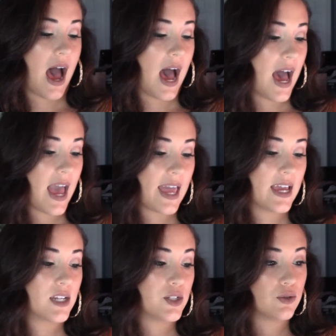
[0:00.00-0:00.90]

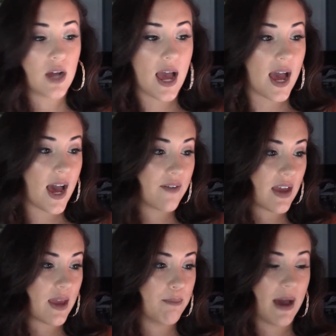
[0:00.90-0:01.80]
I do not have
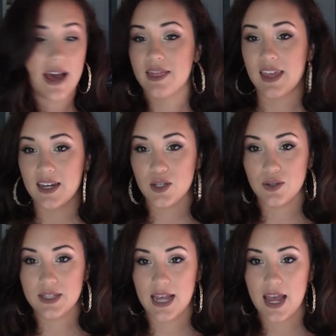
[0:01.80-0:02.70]
a bad thing
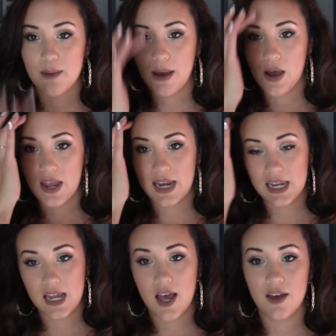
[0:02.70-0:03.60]
to say about
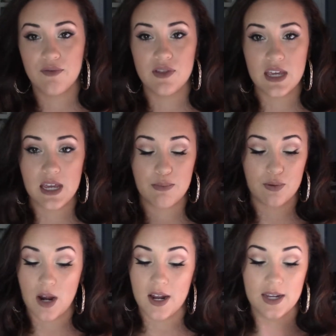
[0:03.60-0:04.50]
any of the
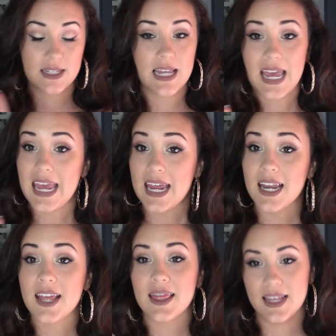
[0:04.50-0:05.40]
products
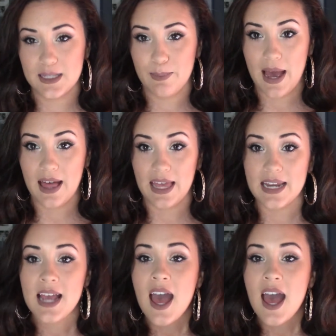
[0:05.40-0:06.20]
in this palette.